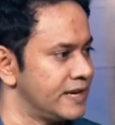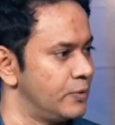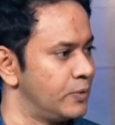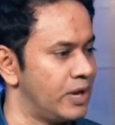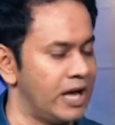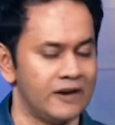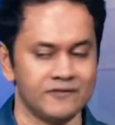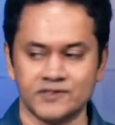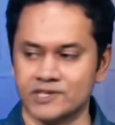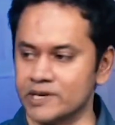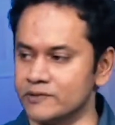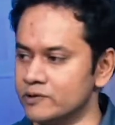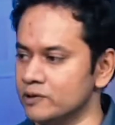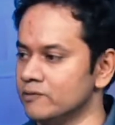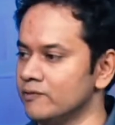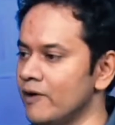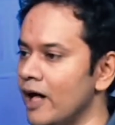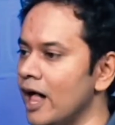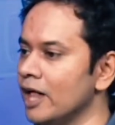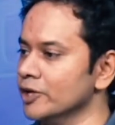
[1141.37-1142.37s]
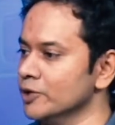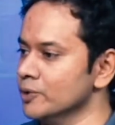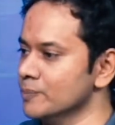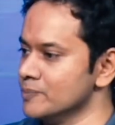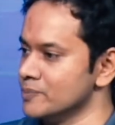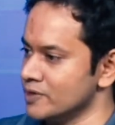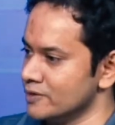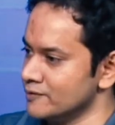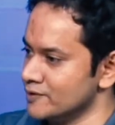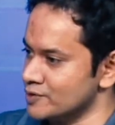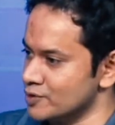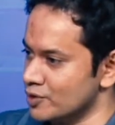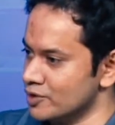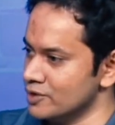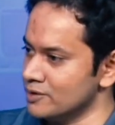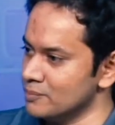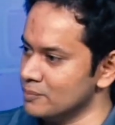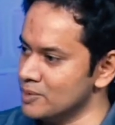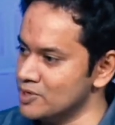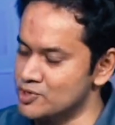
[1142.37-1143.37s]
I would have several volumes of a
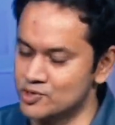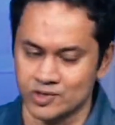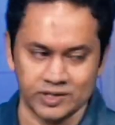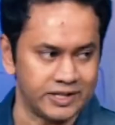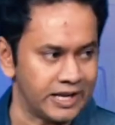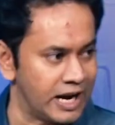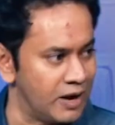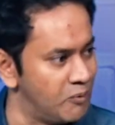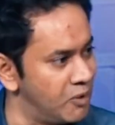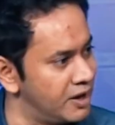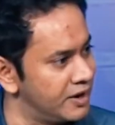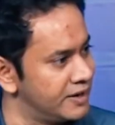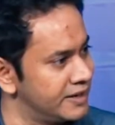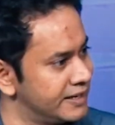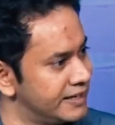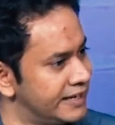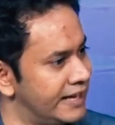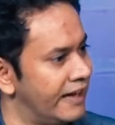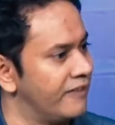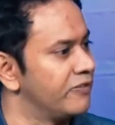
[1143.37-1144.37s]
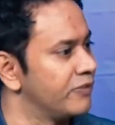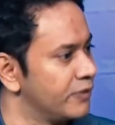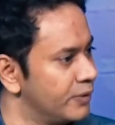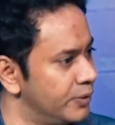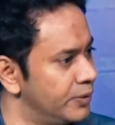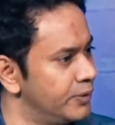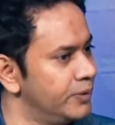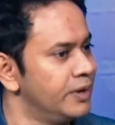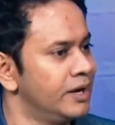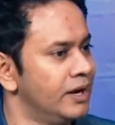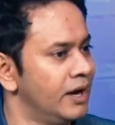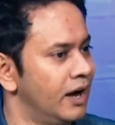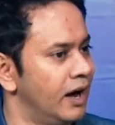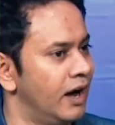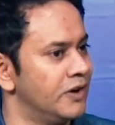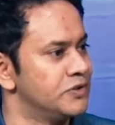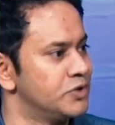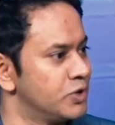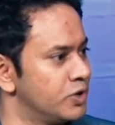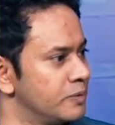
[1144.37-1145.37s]
certain mystery that I wanted to get through
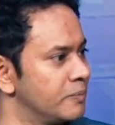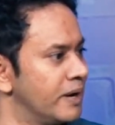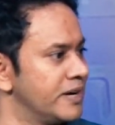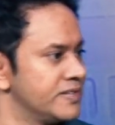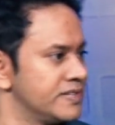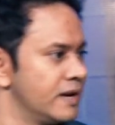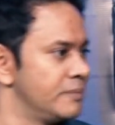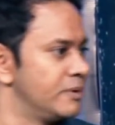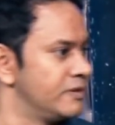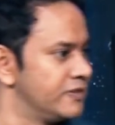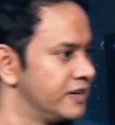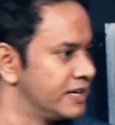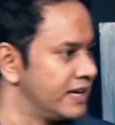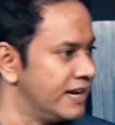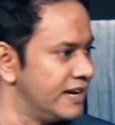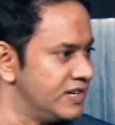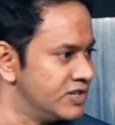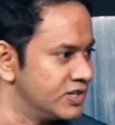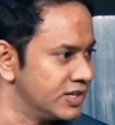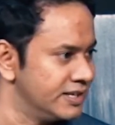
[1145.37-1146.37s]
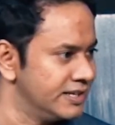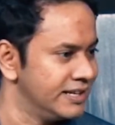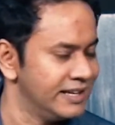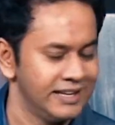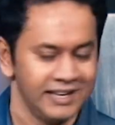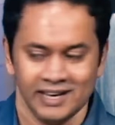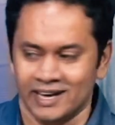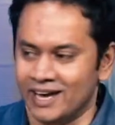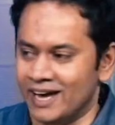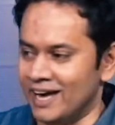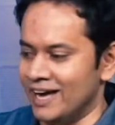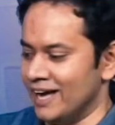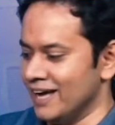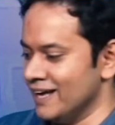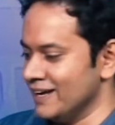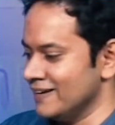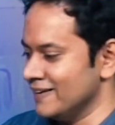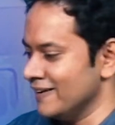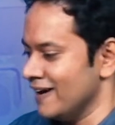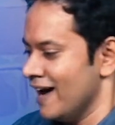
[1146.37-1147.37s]
uh, during my summer vacation.
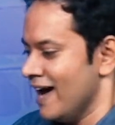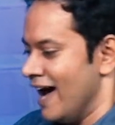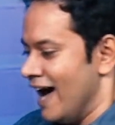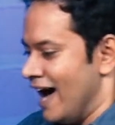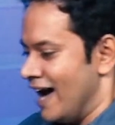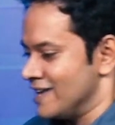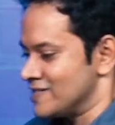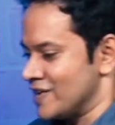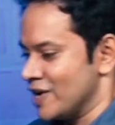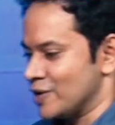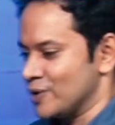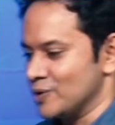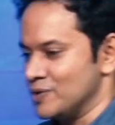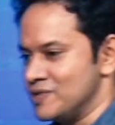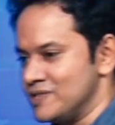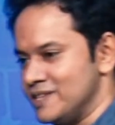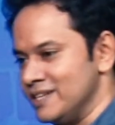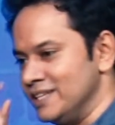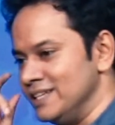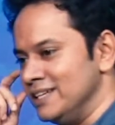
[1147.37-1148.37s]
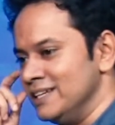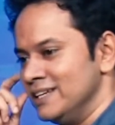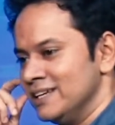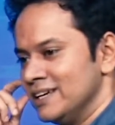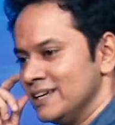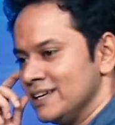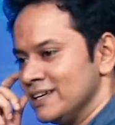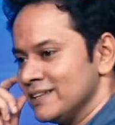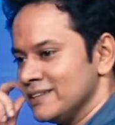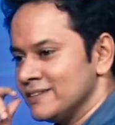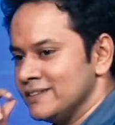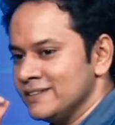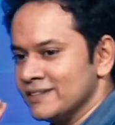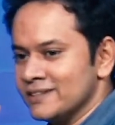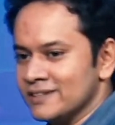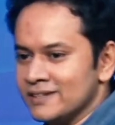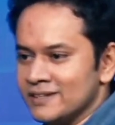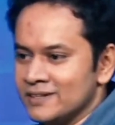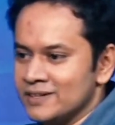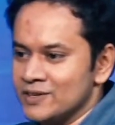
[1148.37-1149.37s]
And as I could see
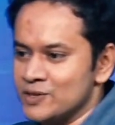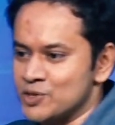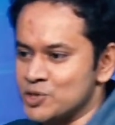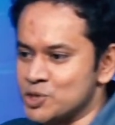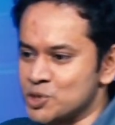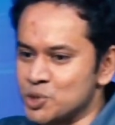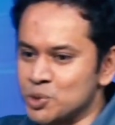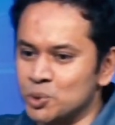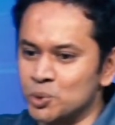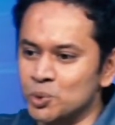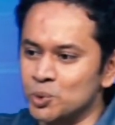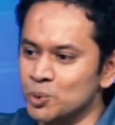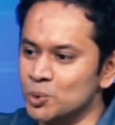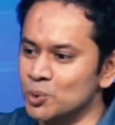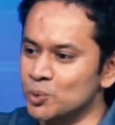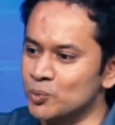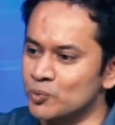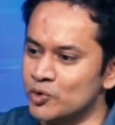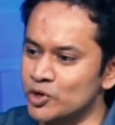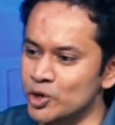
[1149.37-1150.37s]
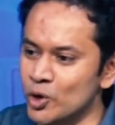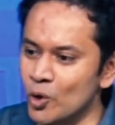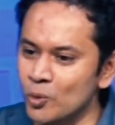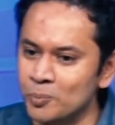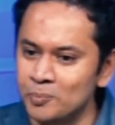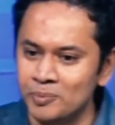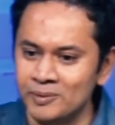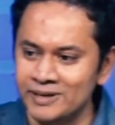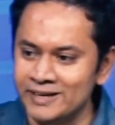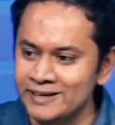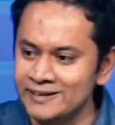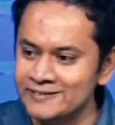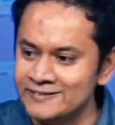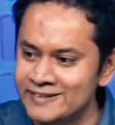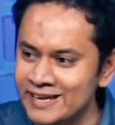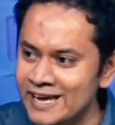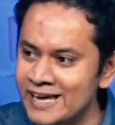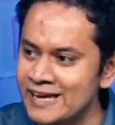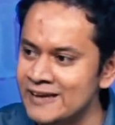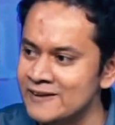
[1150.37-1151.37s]
the school reopening
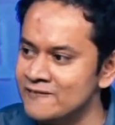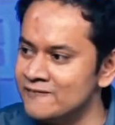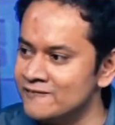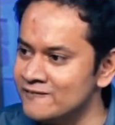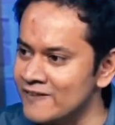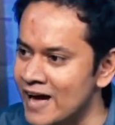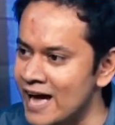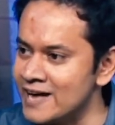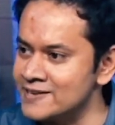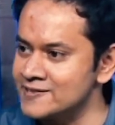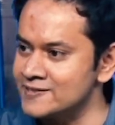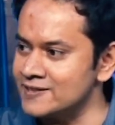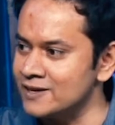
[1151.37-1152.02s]
day fast